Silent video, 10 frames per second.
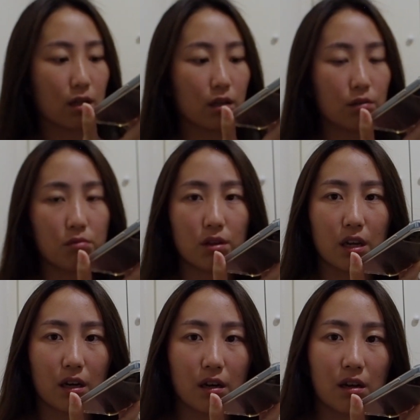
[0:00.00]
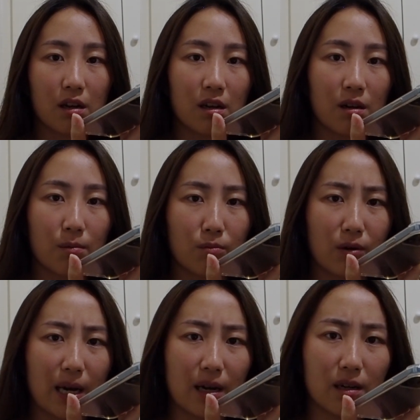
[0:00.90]
a clothing
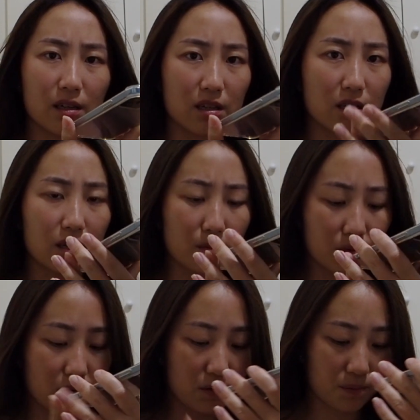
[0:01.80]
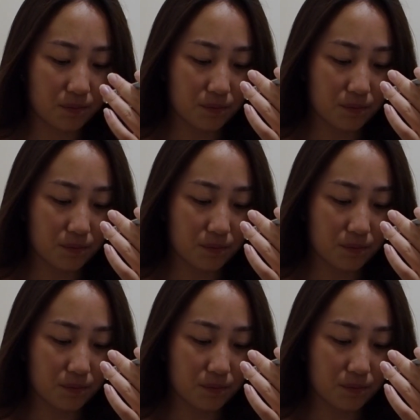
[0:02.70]
brand in Singapore.